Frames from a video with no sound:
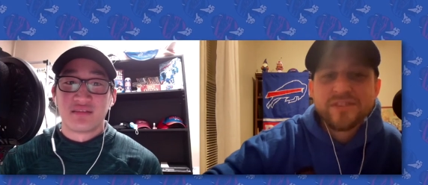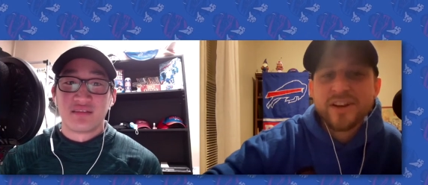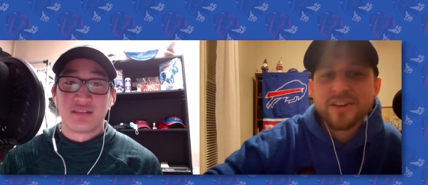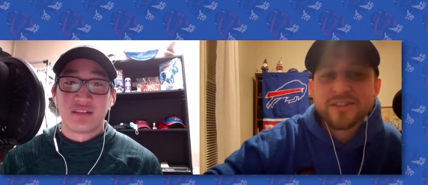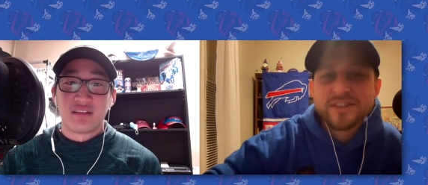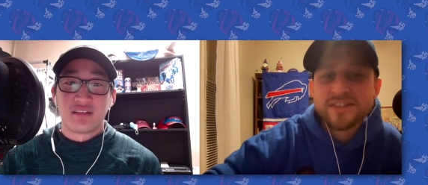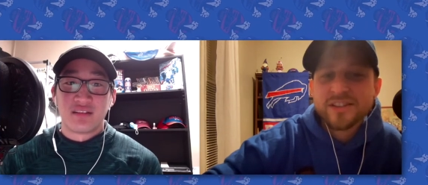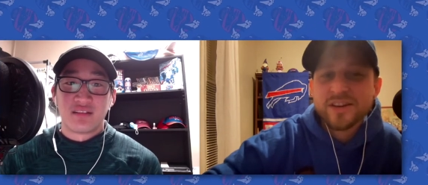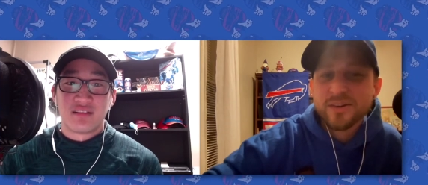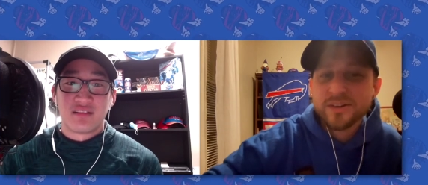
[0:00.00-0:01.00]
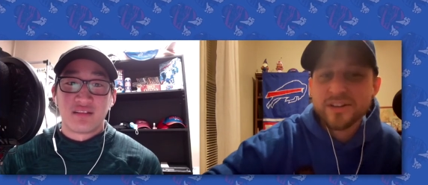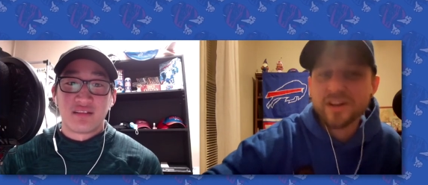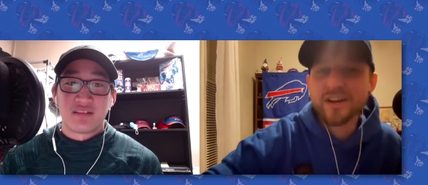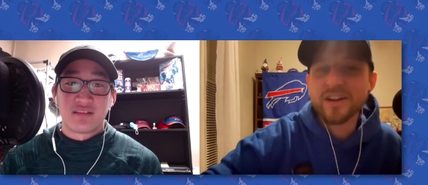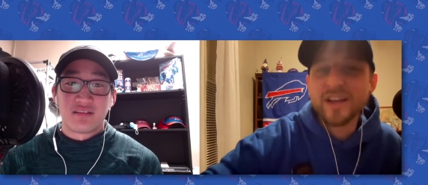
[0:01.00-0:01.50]
Speaker 1: guarantees out.
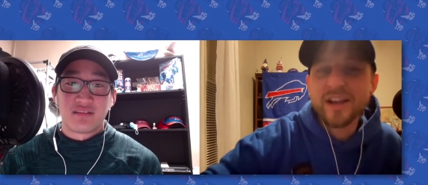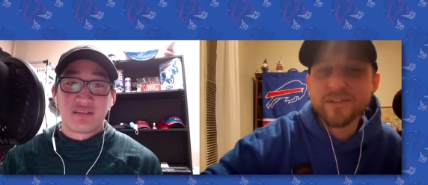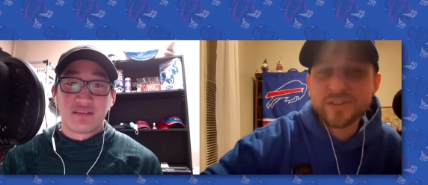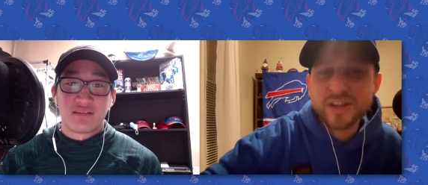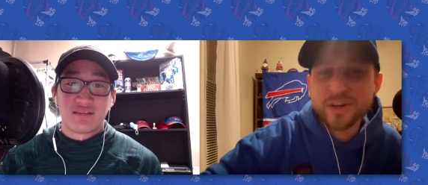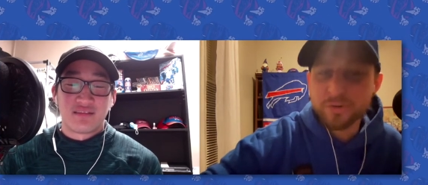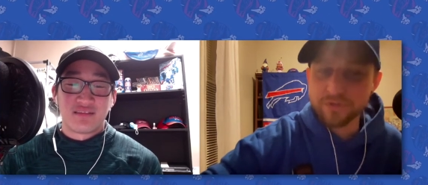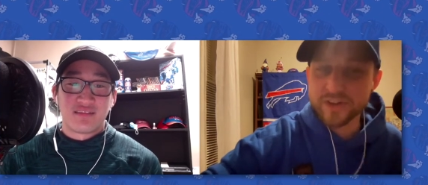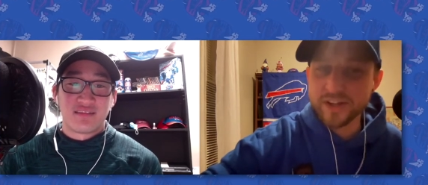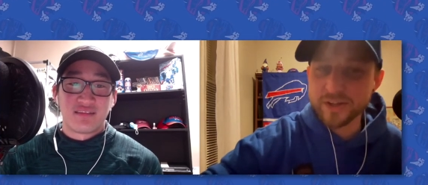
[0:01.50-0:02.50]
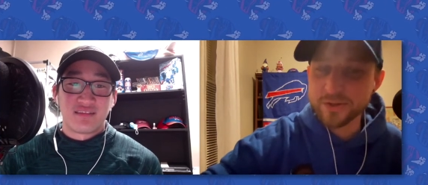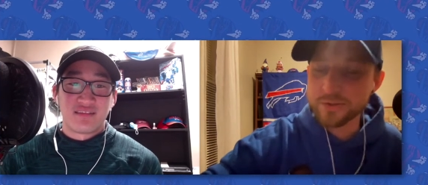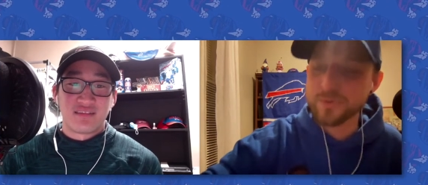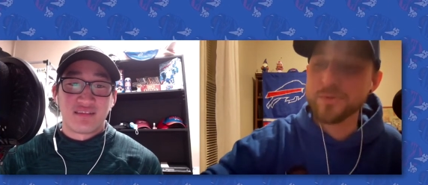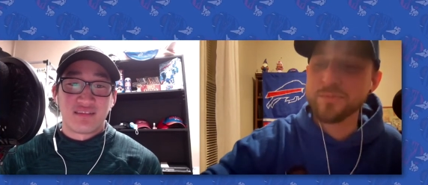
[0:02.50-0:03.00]
Average annual
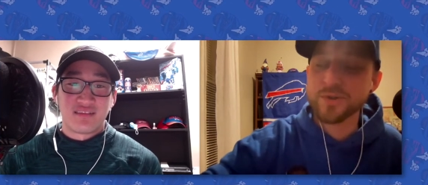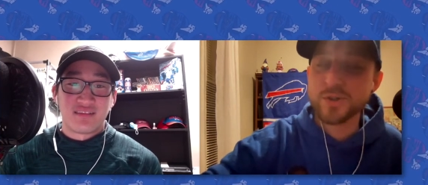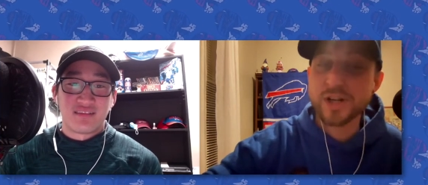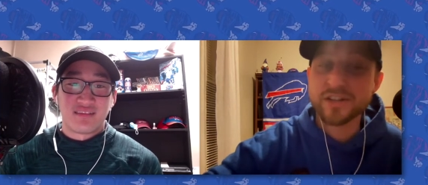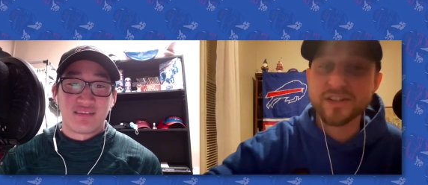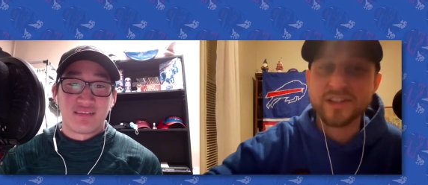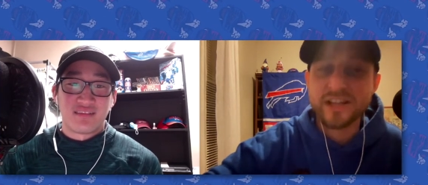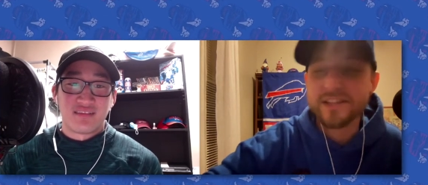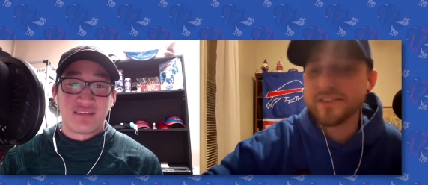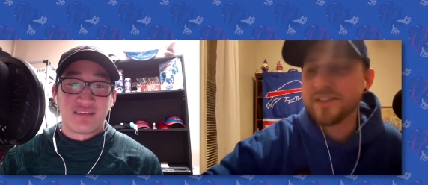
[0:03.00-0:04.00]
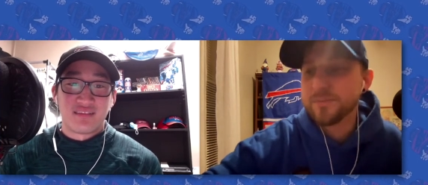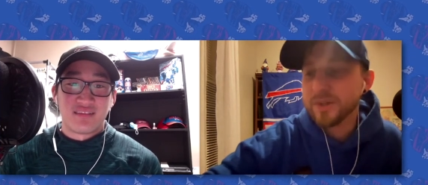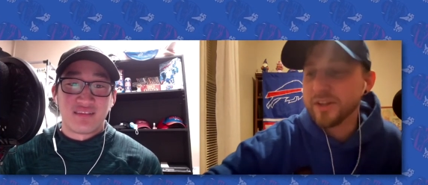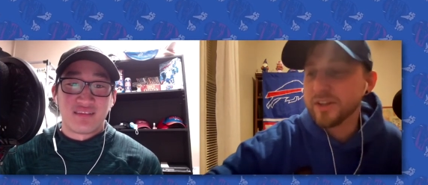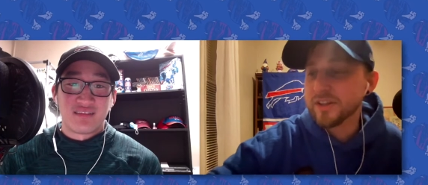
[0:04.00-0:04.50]
value projected $18
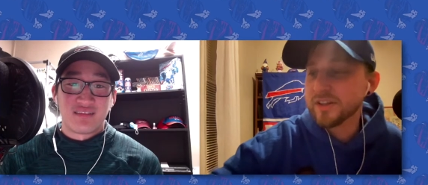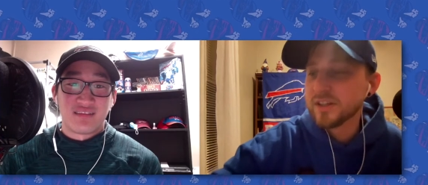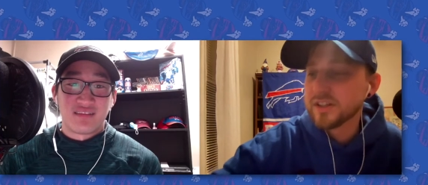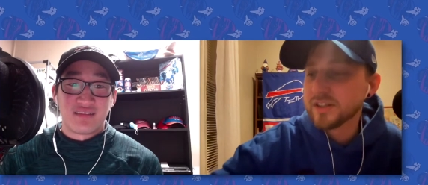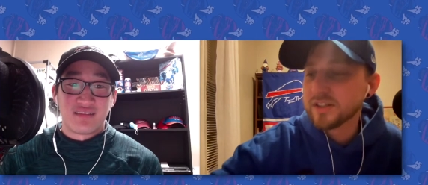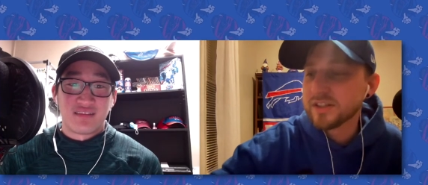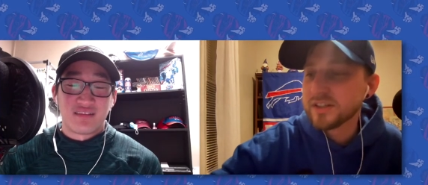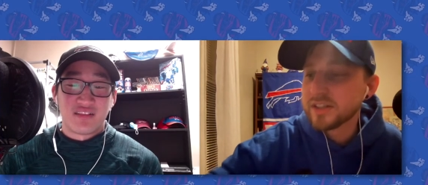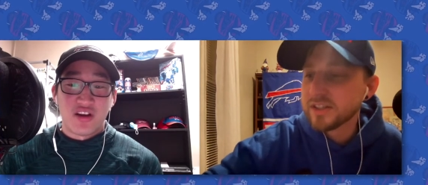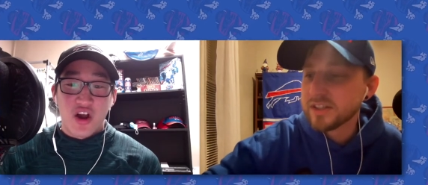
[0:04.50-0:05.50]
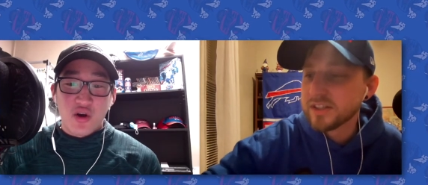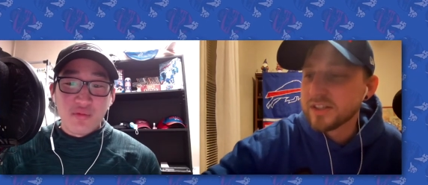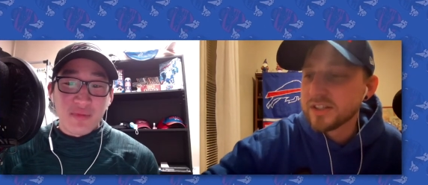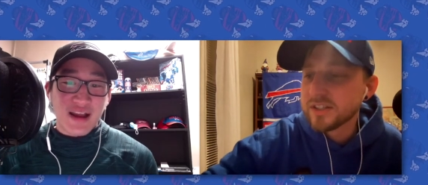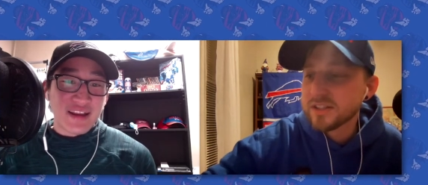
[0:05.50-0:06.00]
million.
Speaker 2: Oh
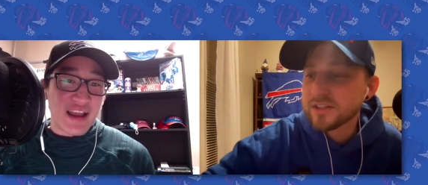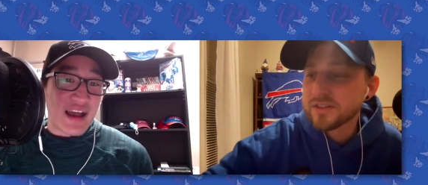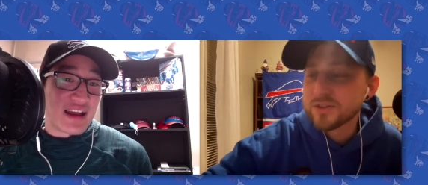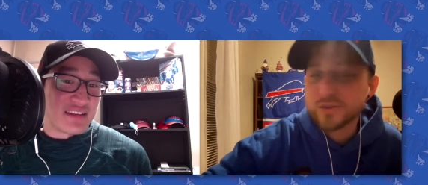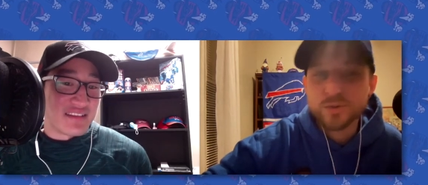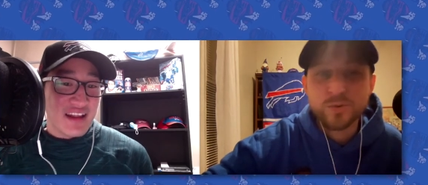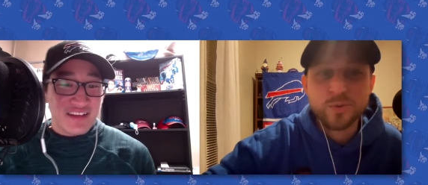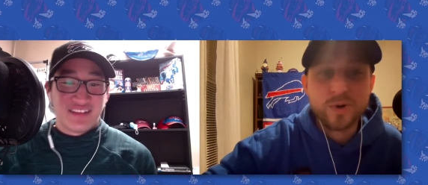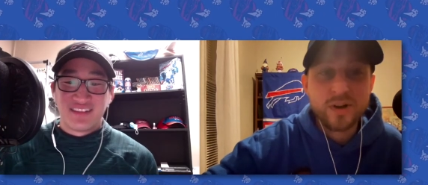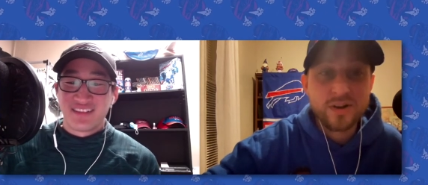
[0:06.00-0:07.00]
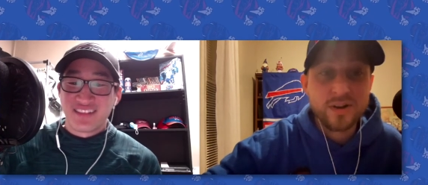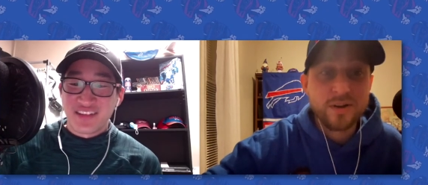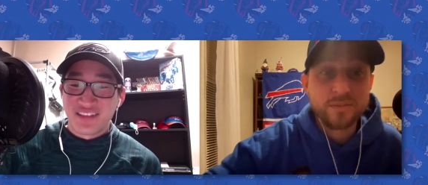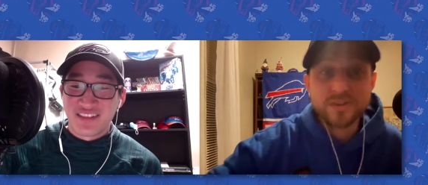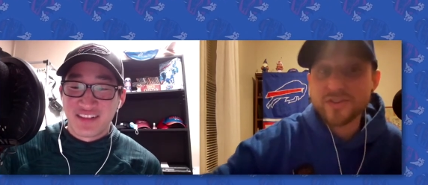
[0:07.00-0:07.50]
my God. So
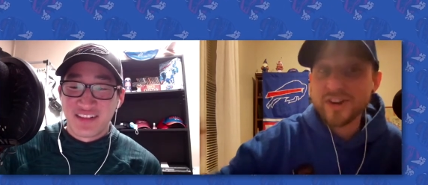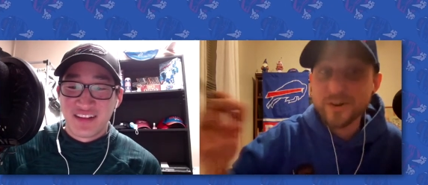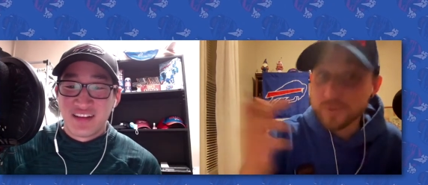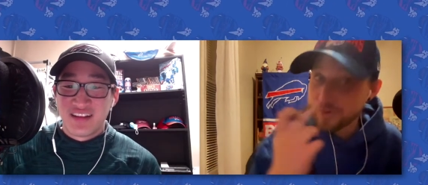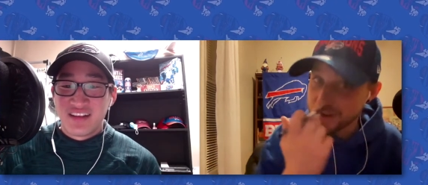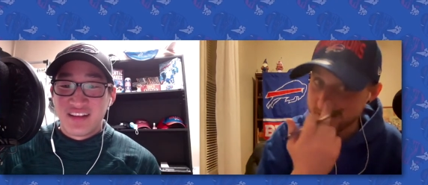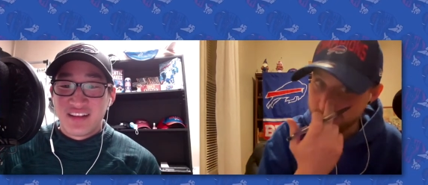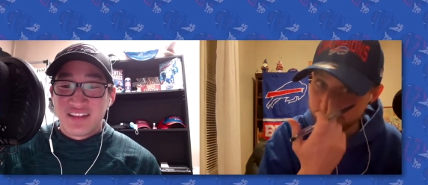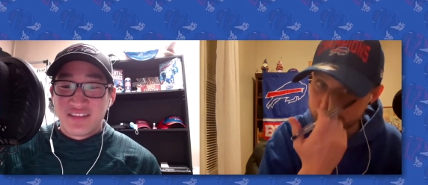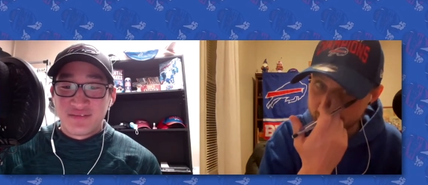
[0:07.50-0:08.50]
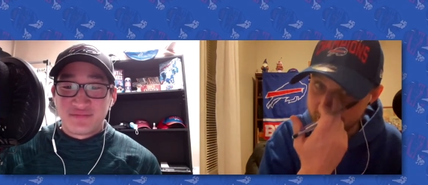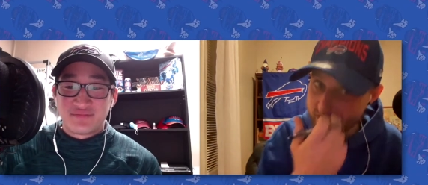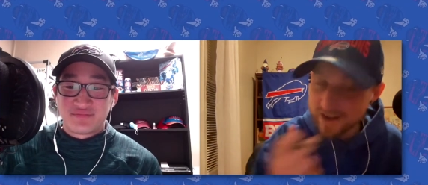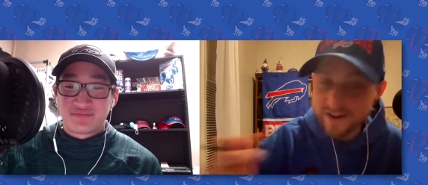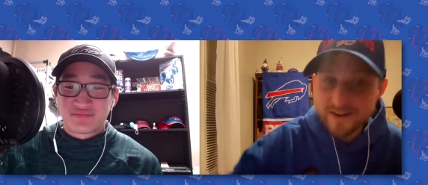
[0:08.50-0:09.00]
I'm going to say no thank you to
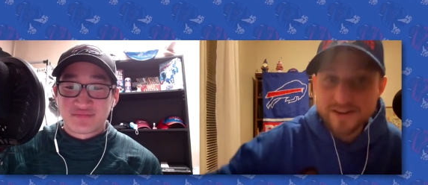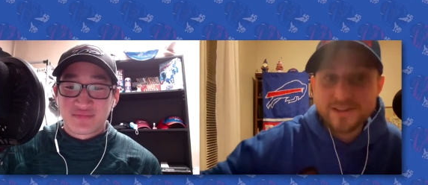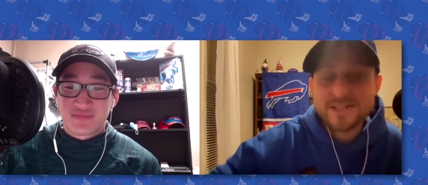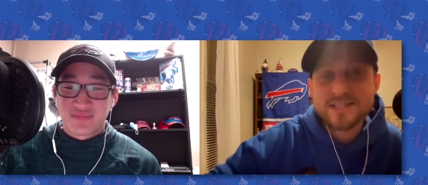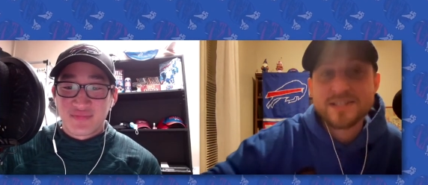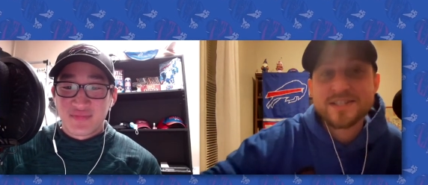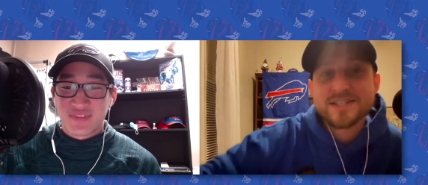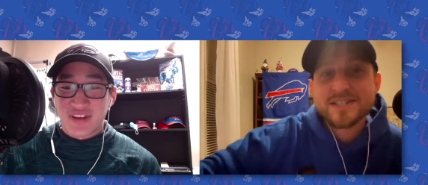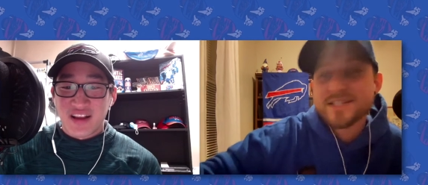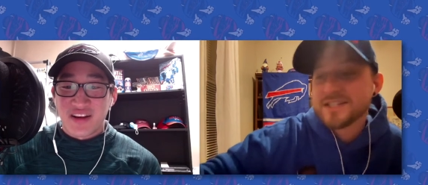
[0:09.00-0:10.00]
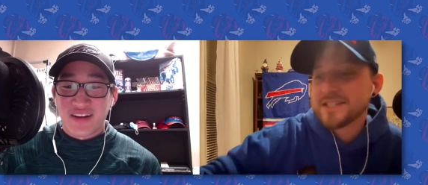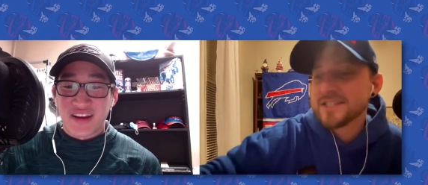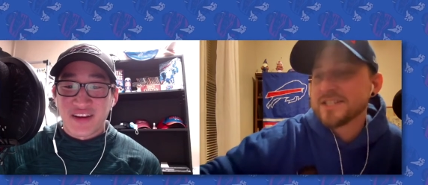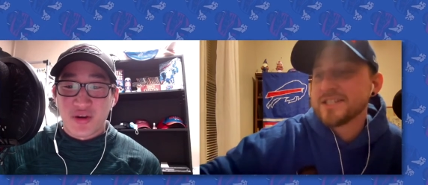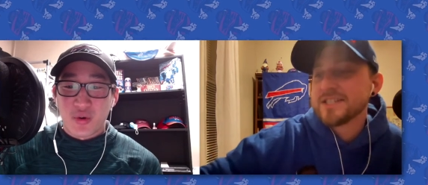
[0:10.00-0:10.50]
that. All right,
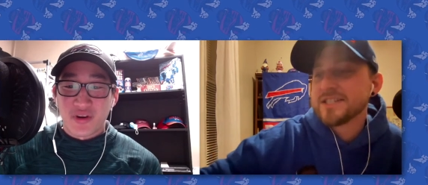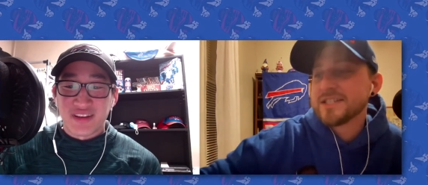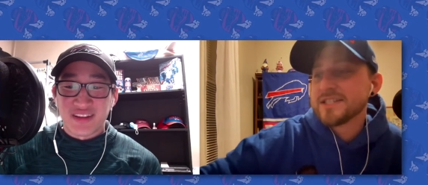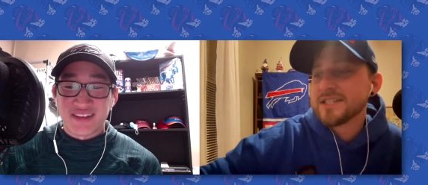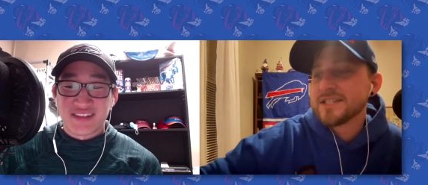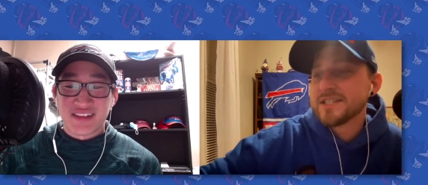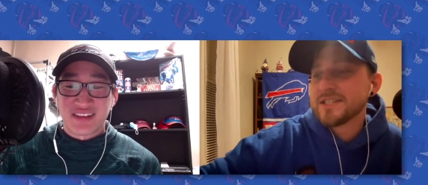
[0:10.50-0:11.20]
Corey Lindsey,